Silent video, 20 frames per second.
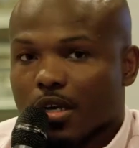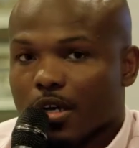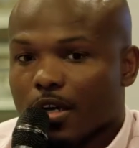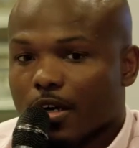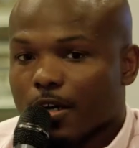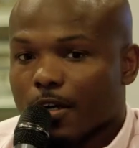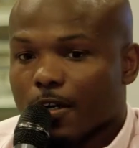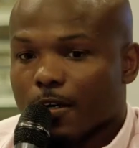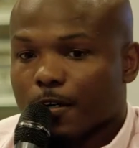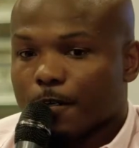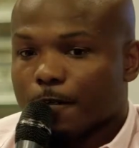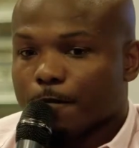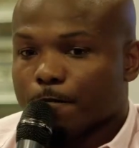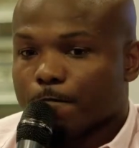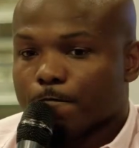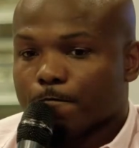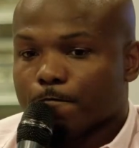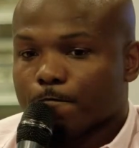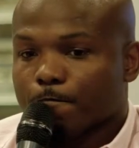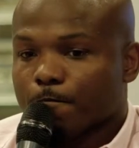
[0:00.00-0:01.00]

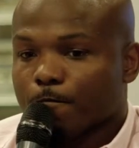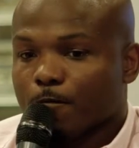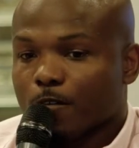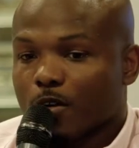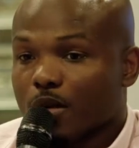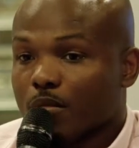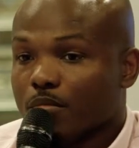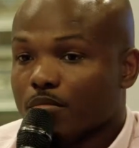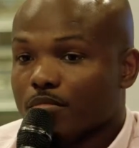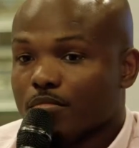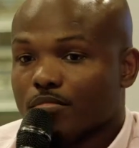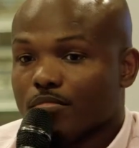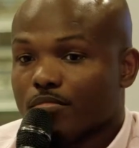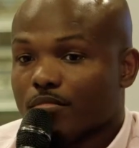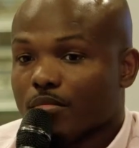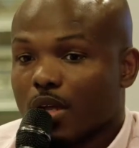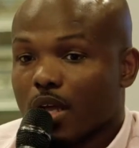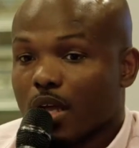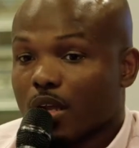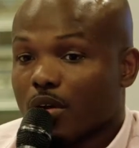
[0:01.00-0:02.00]
um, from,
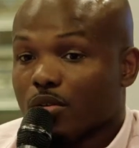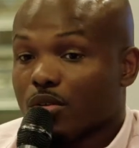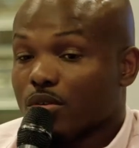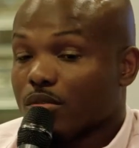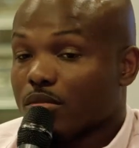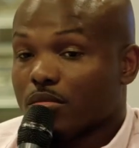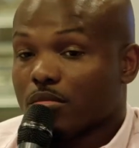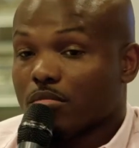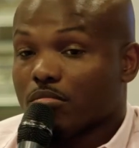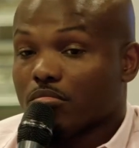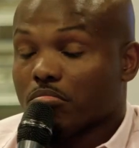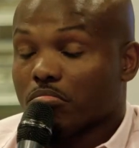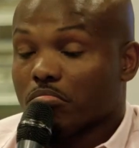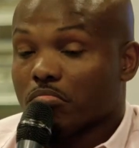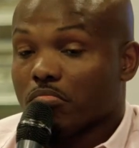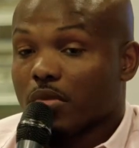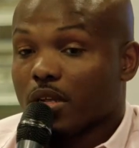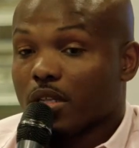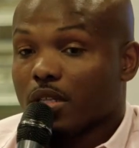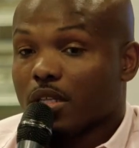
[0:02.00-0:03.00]
I don't know,
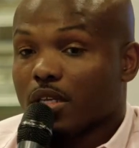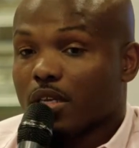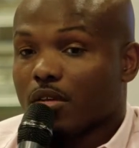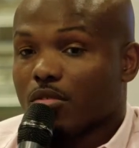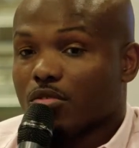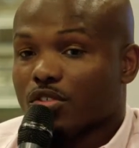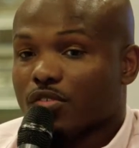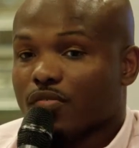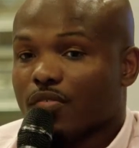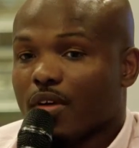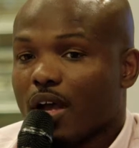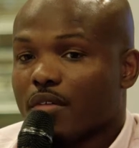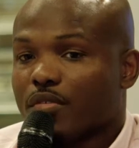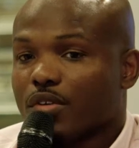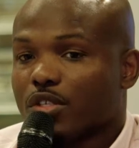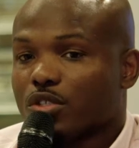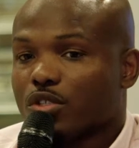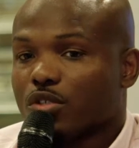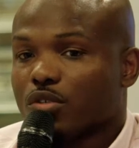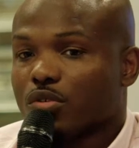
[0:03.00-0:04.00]
I think I was five
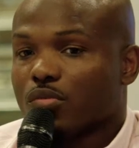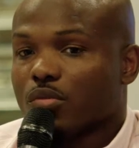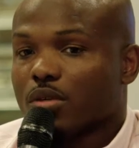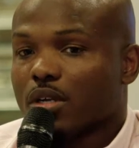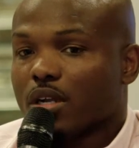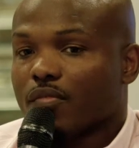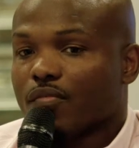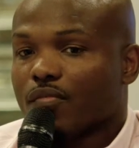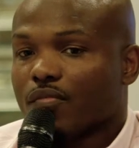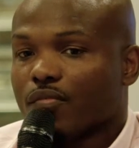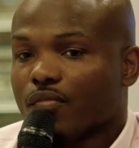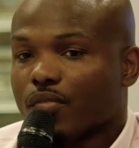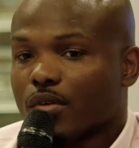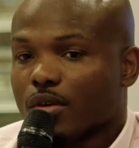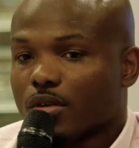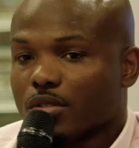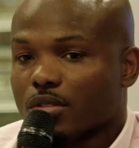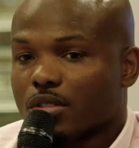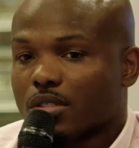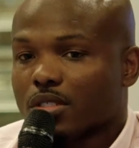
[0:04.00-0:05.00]
years old when I
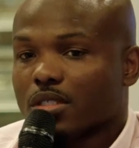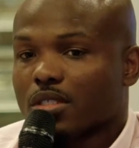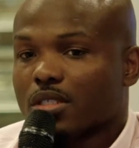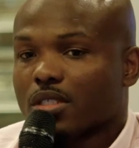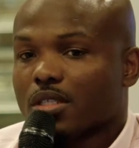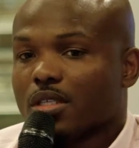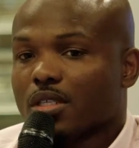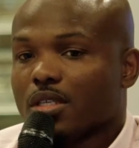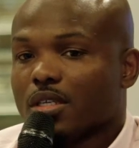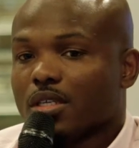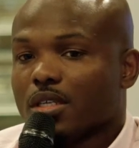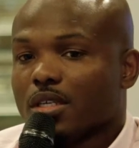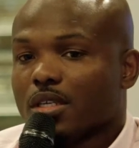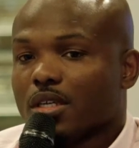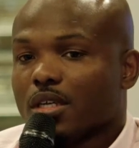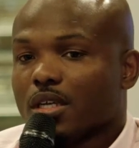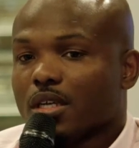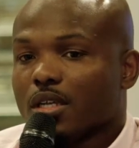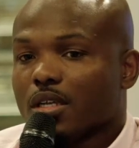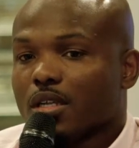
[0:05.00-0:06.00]
first
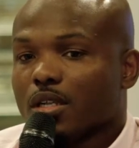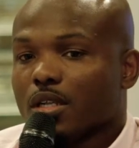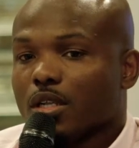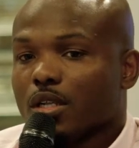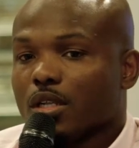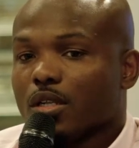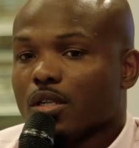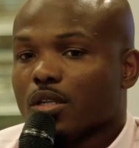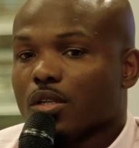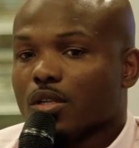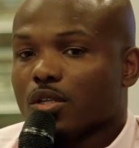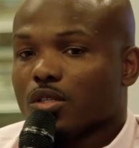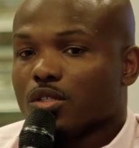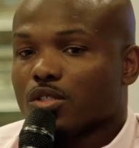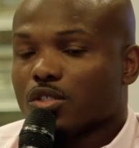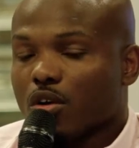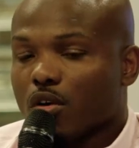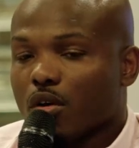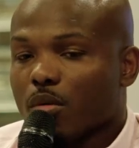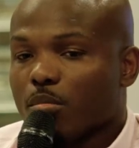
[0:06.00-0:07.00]

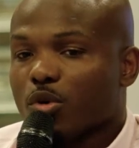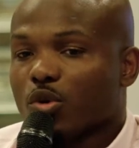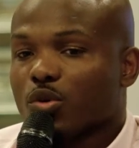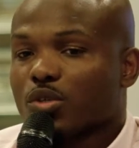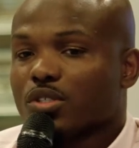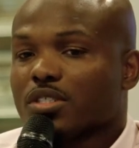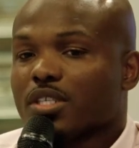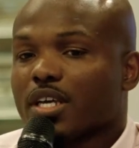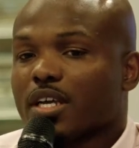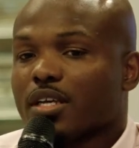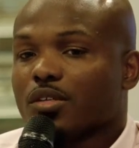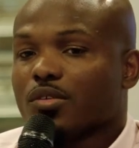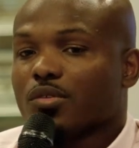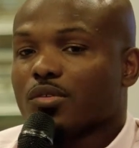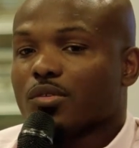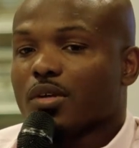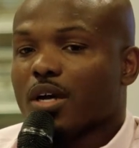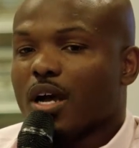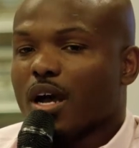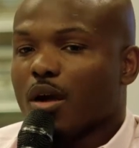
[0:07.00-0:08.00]
saw a
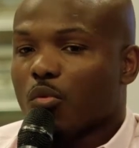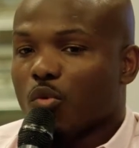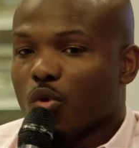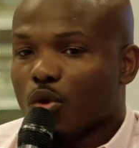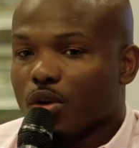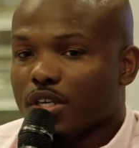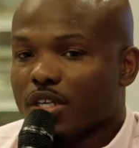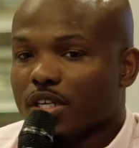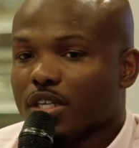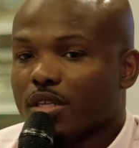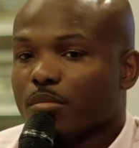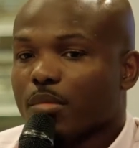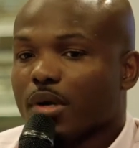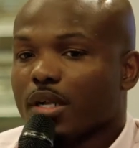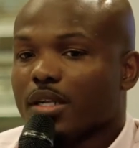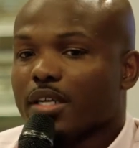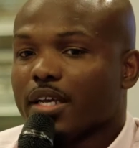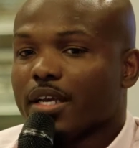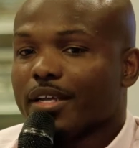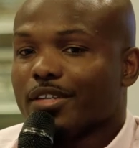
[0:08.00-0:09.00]
motorcycle. I wanted it.
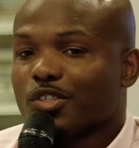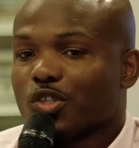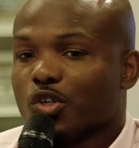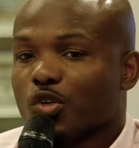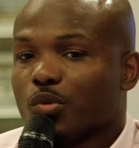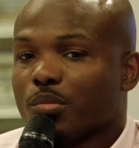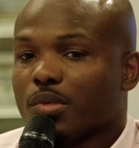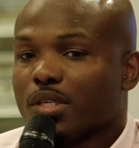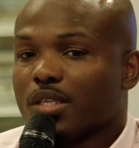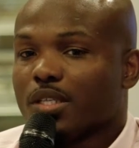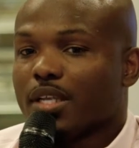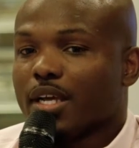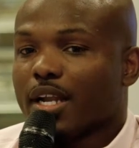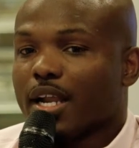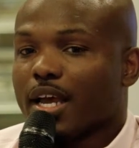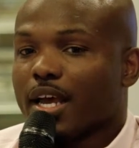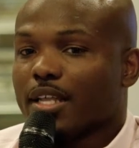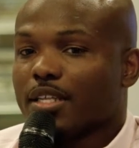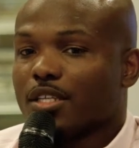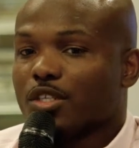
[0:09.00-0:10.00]
My dad told me that
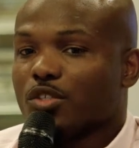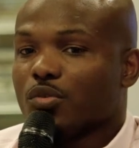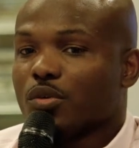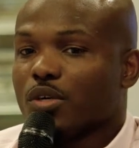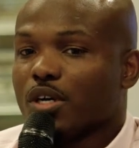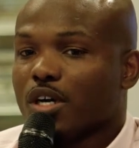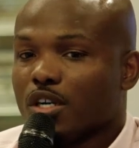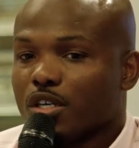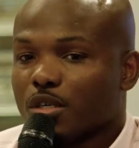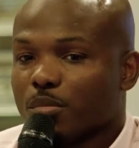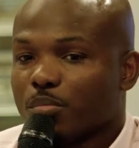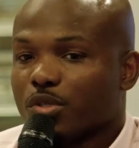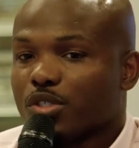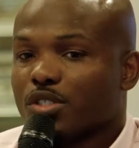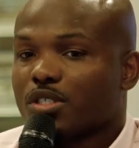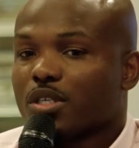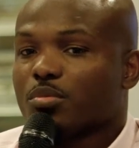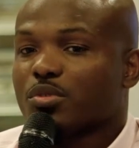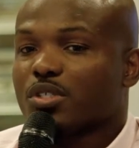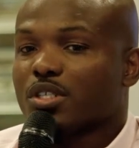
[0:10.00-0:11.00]
I had to do 100
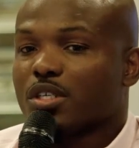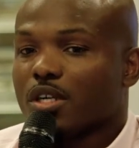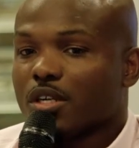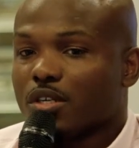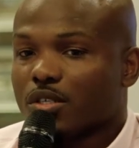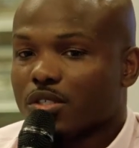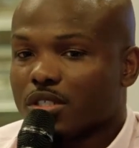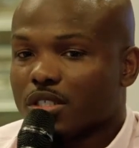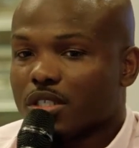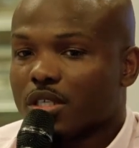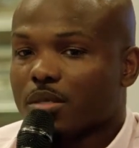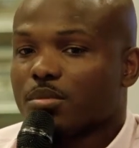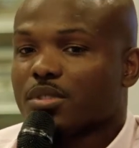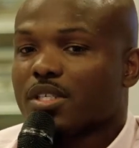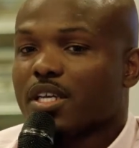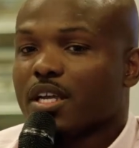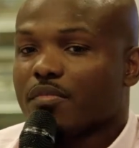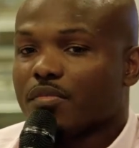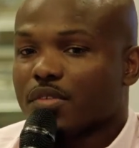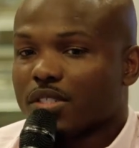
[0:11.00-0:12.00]
push-ups and 100 sit-ups
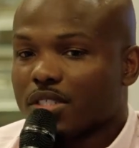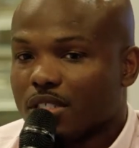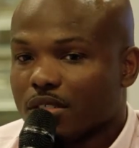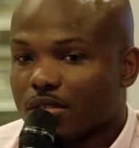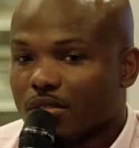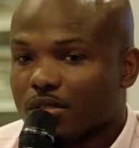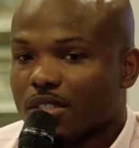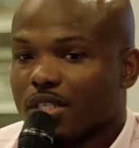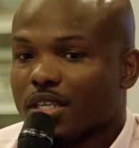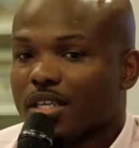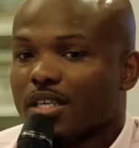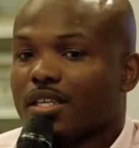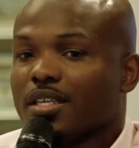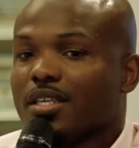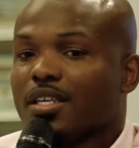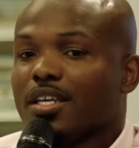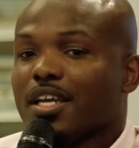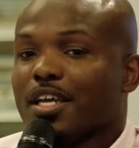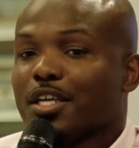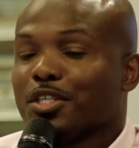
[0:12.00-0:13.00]
every single
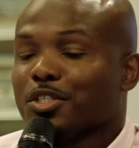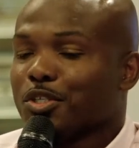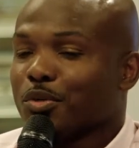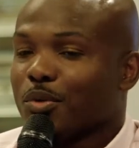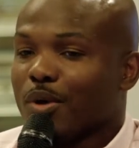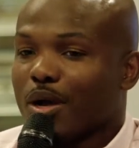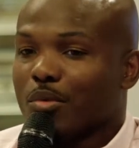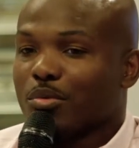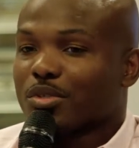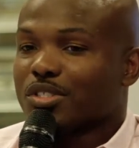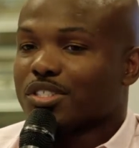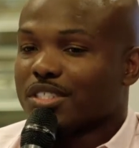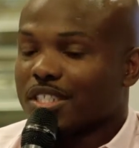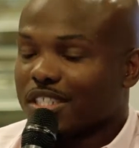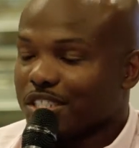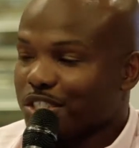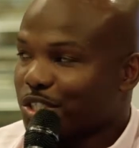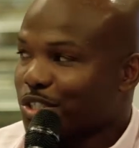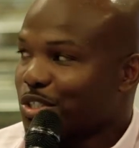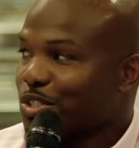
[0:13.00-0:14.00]
day until I was
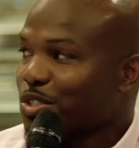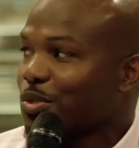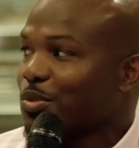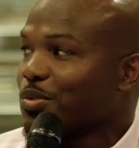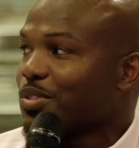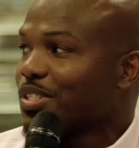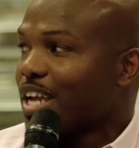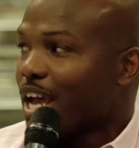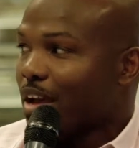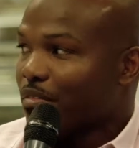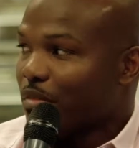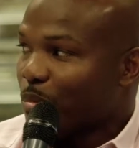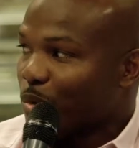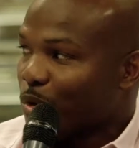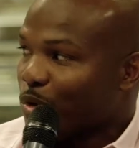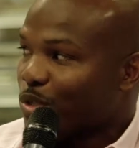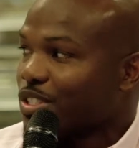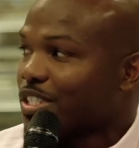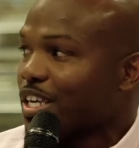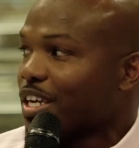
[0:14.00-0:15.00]
six years old to have a
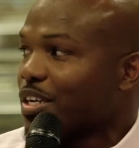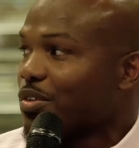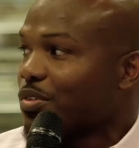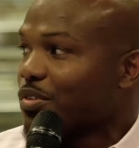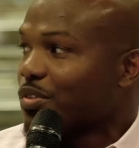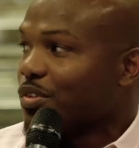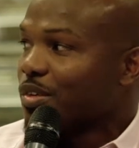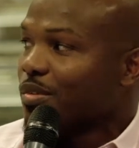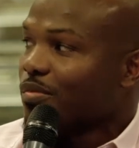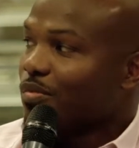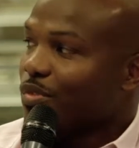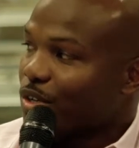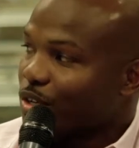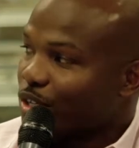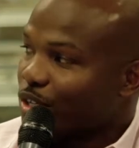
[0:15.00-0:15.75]
motorcycle for